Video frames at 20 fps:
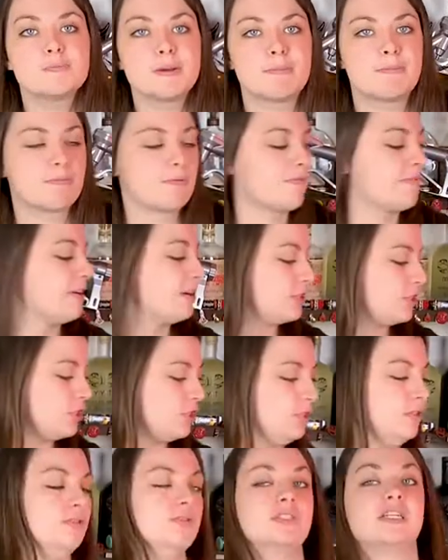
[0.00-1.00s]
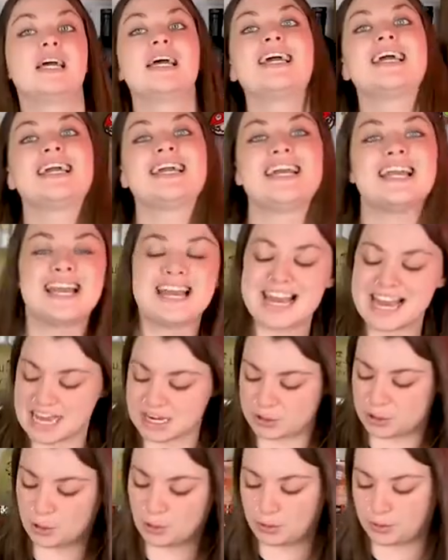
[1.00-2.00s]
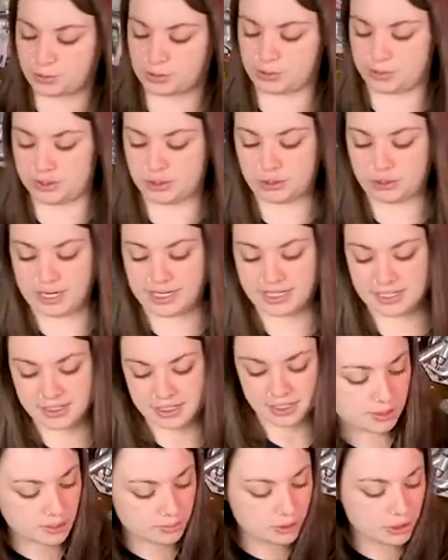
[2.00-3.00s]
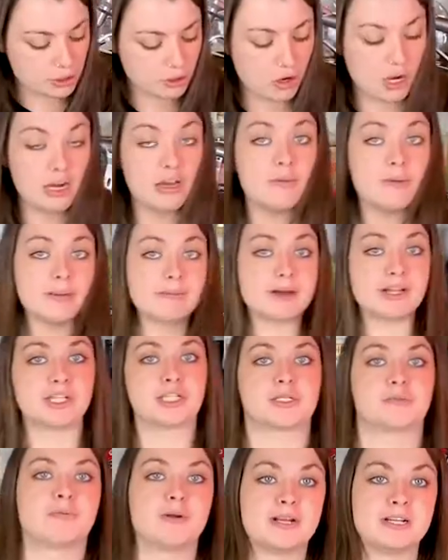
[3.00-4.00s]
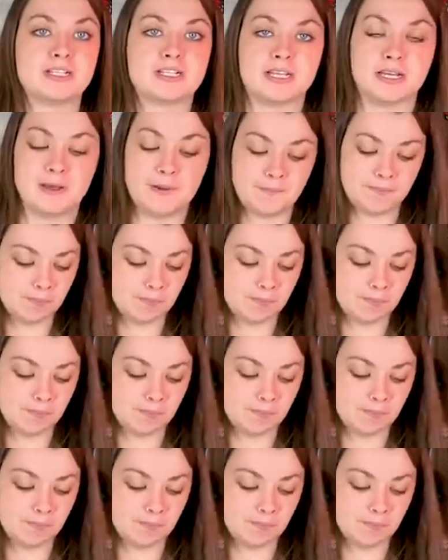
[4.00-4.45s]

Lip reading: of people prefer to use eared Hawthorne strainers. So I'm gonna talk a little bit about the springs here.